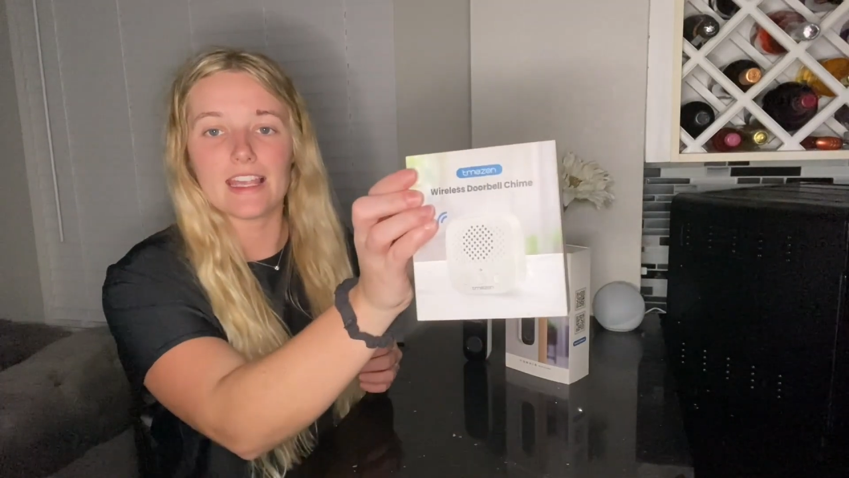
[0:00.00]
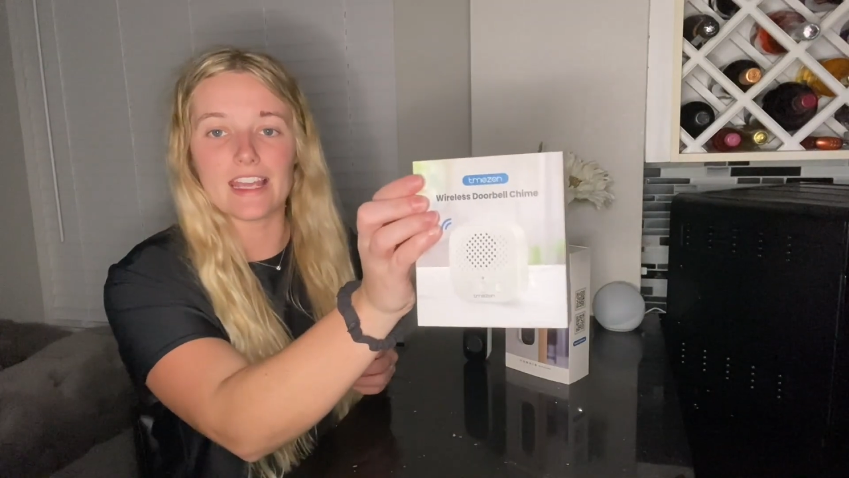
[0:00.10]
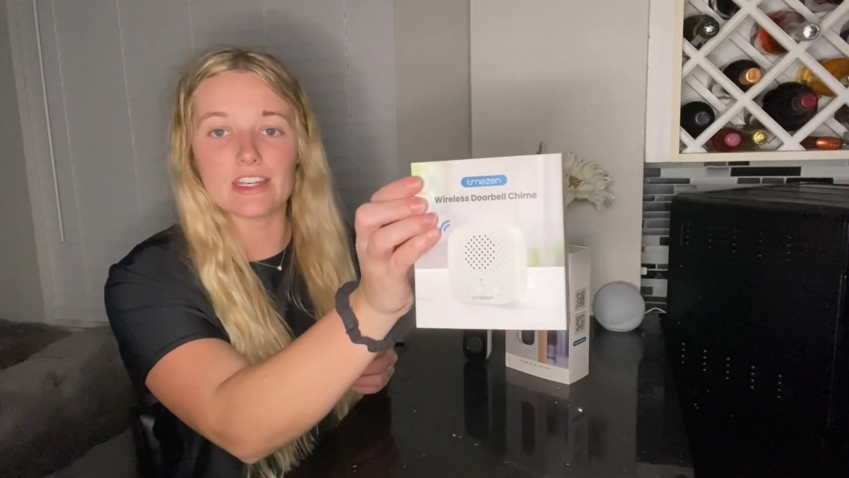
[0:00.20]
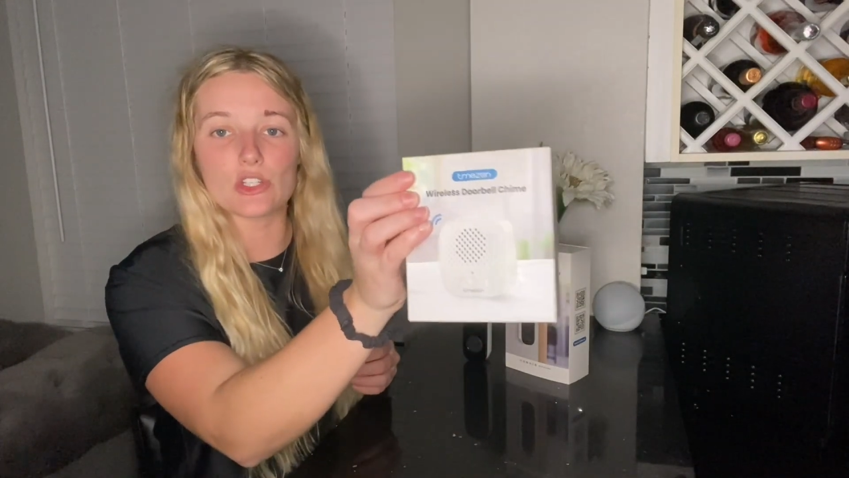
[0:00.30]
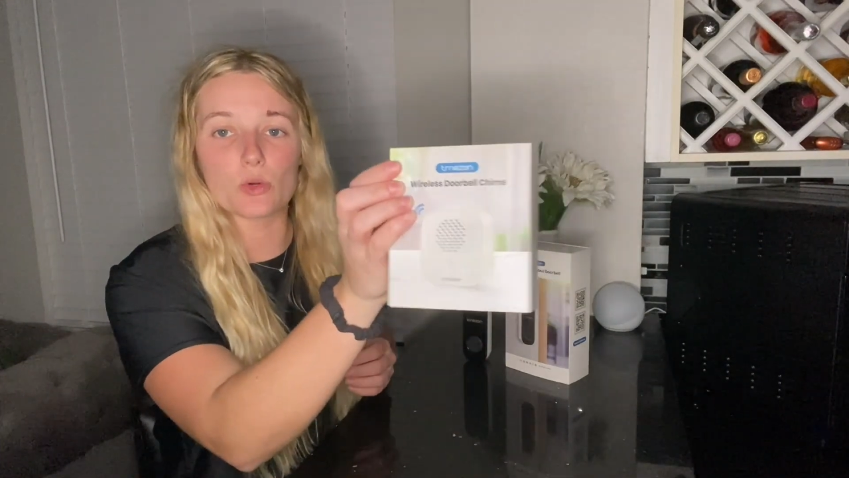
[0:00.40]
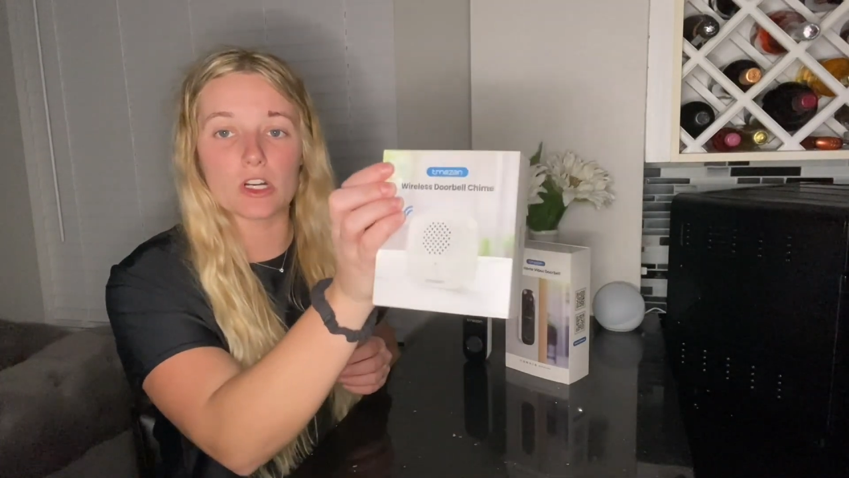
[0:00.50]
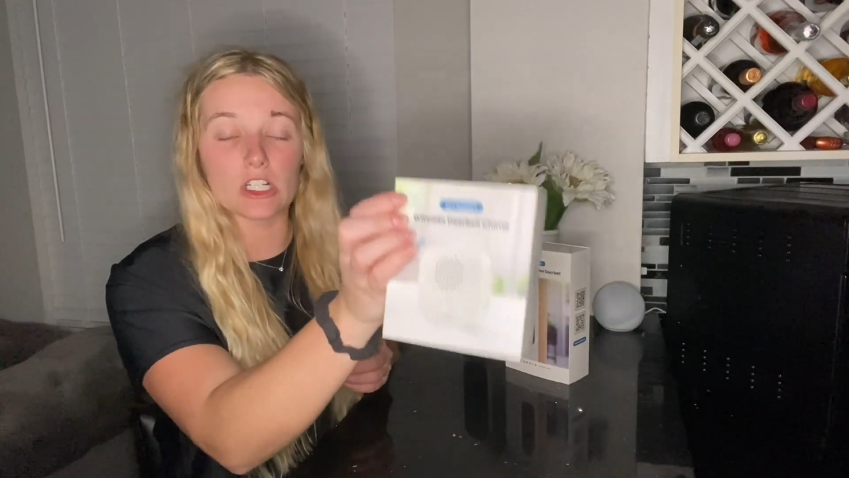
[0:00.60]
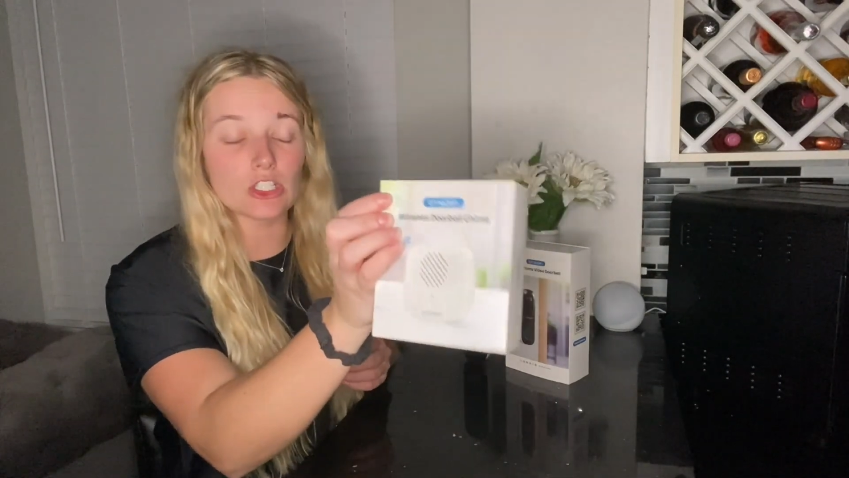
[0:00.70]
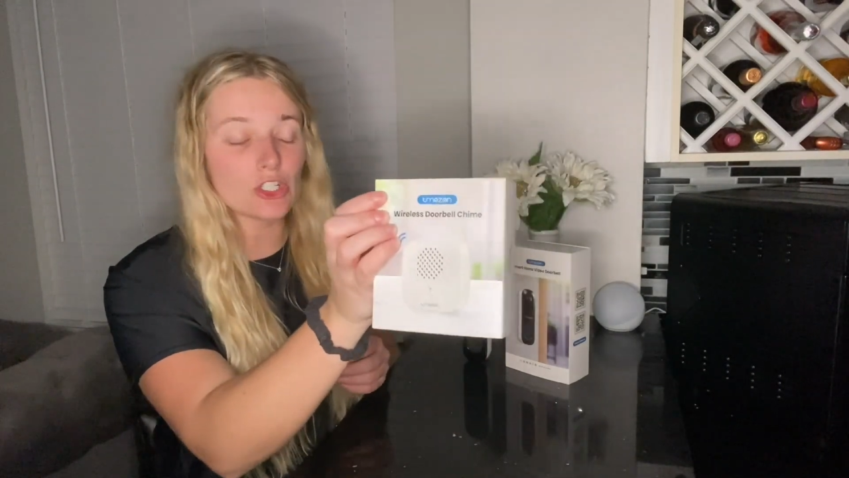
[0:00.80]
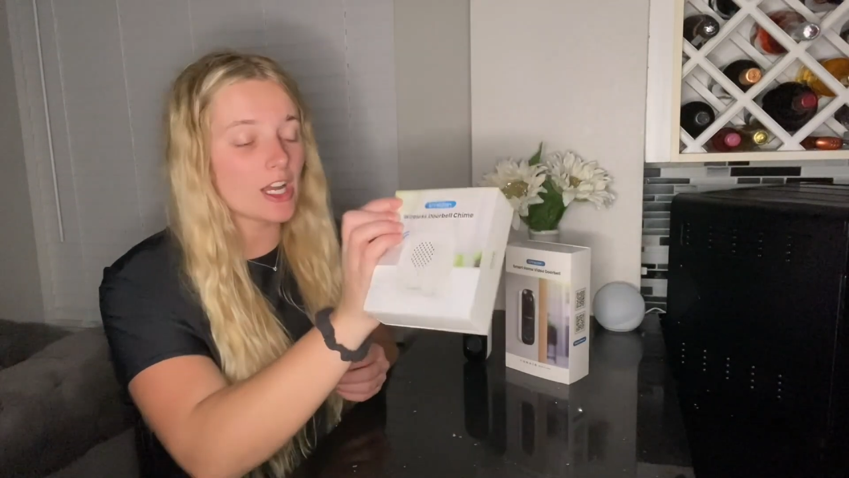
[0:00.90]

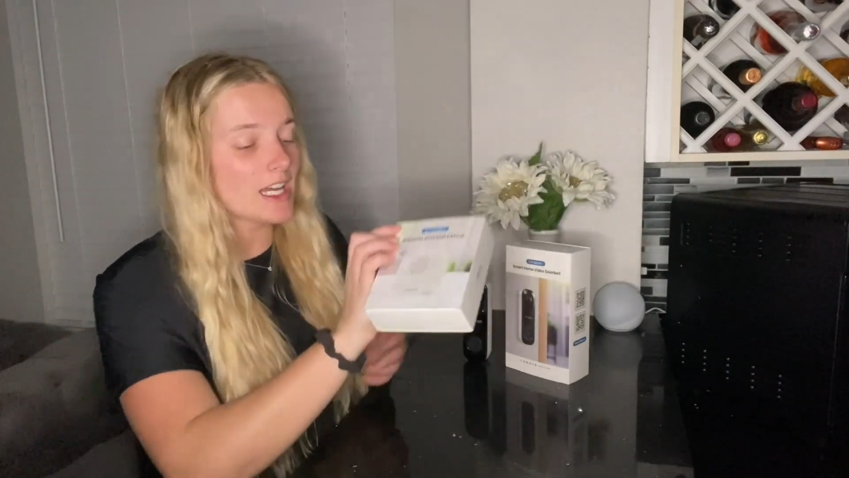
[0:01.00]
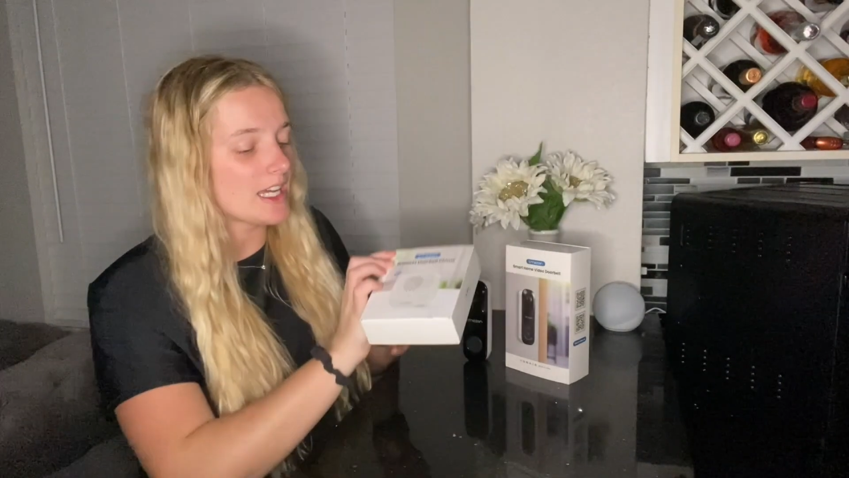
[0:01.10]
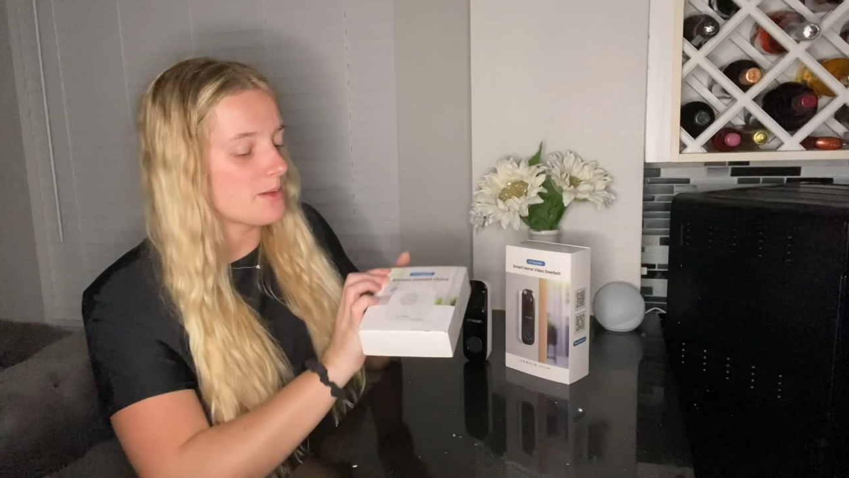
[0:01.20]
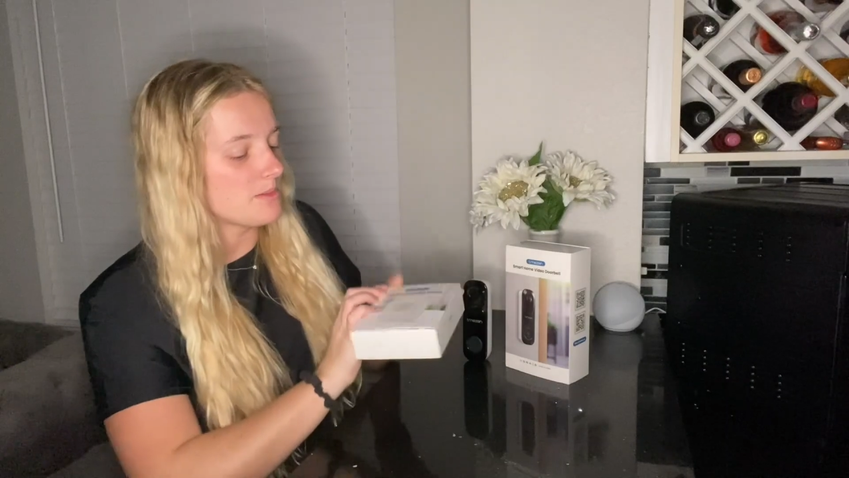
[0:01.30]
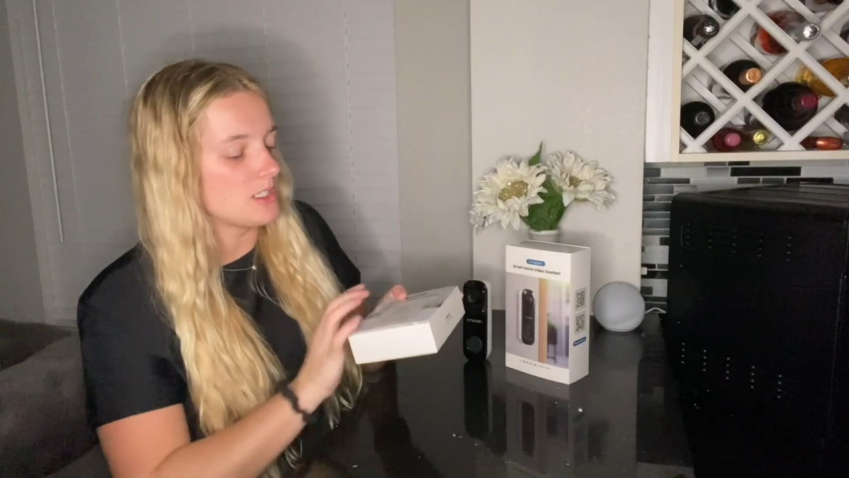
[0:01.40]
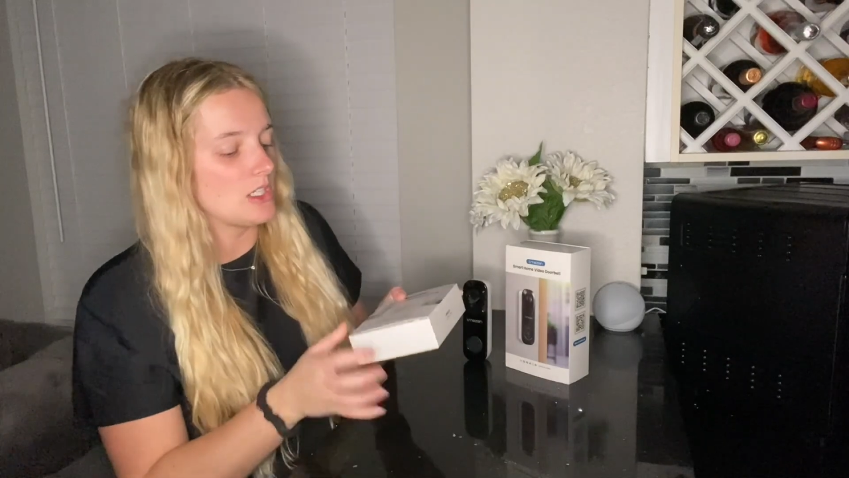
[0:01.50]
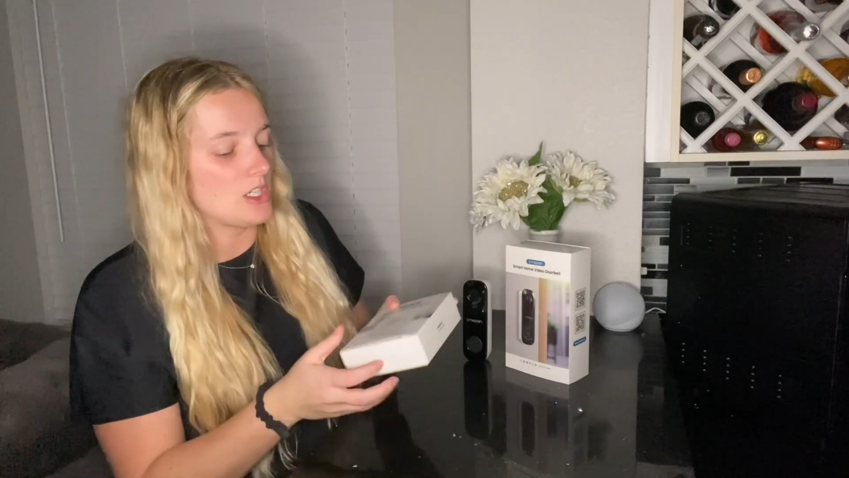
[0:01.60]
Indoor Chime.